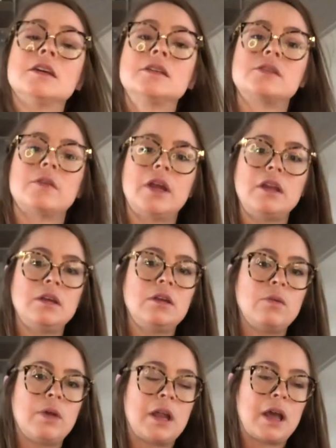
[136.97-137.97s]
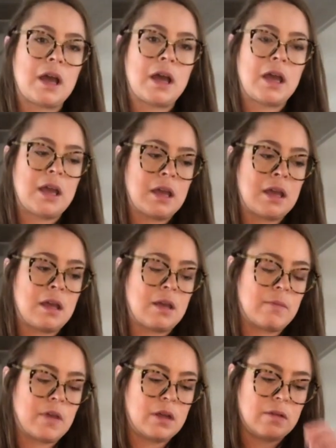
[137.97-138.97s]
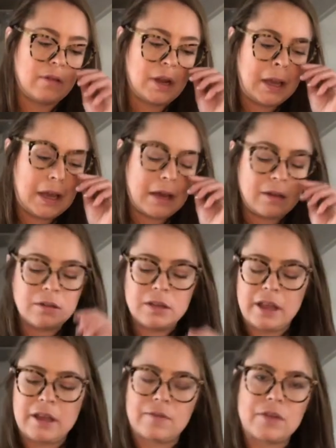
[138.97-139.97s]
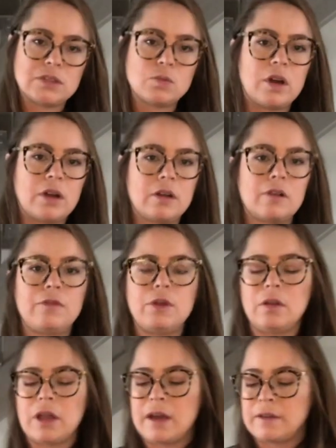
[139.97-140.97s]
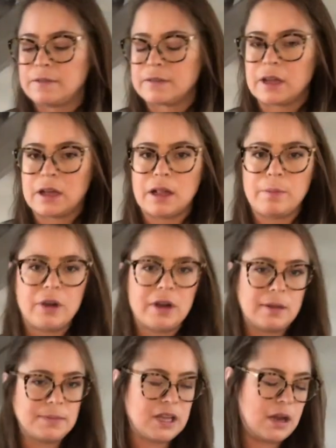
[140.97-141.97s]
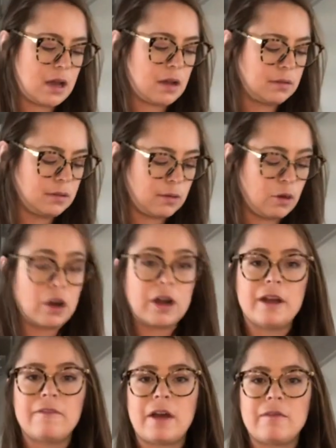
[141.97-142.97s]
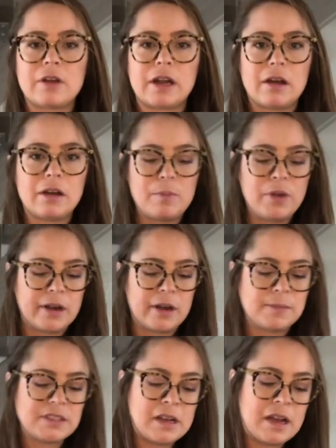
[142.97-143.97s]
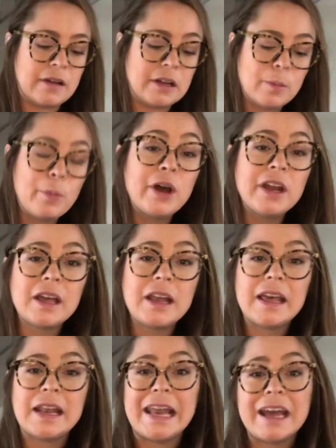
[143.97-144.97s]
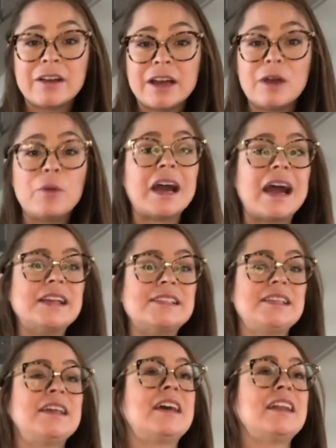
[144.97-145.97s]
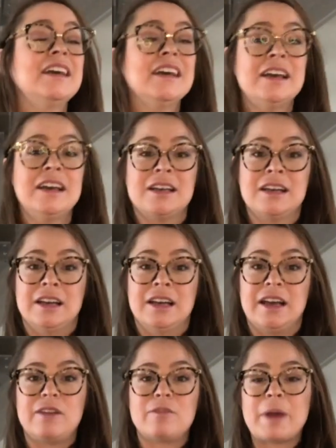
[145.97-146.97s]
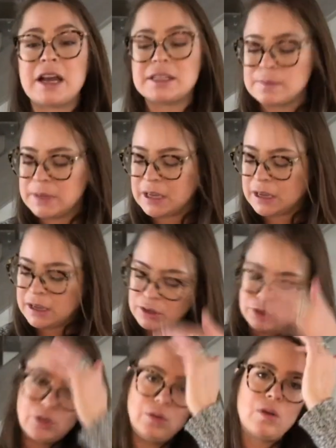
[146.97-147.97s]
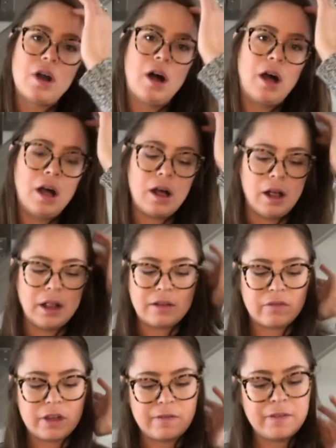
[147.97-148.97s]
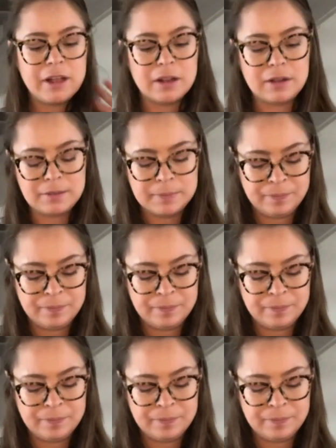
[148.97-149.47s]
So what I do when I am running out, like if there's one or a few left, I'll put it upside down, or if I run out, I'll put it upside down. I'll put it in an area where I see it, and it reminds me to call and refill.